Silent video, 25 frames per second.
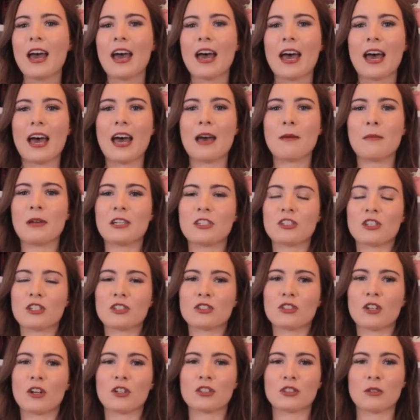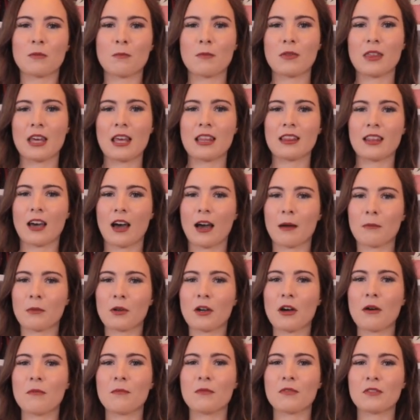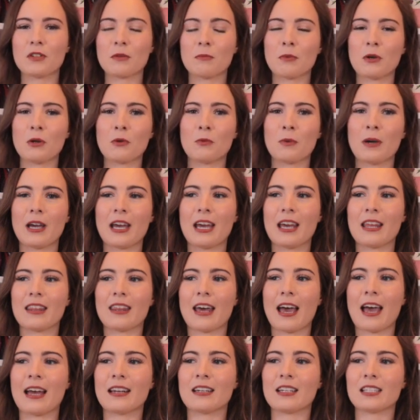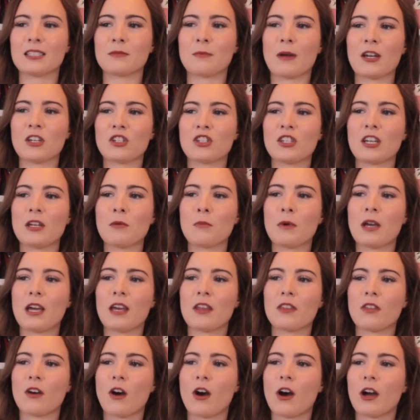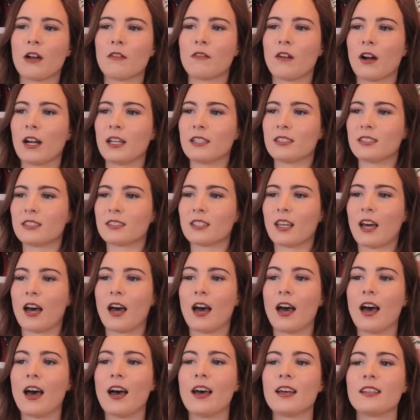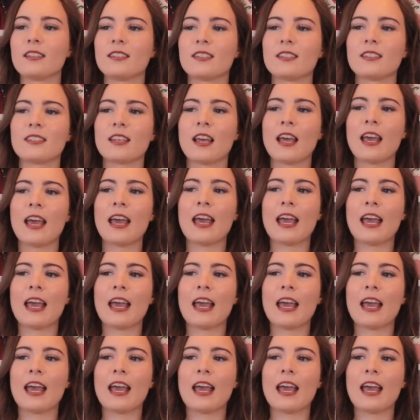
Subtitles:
It's just not something that I'm comfortable with, and especially with high-rise skirts.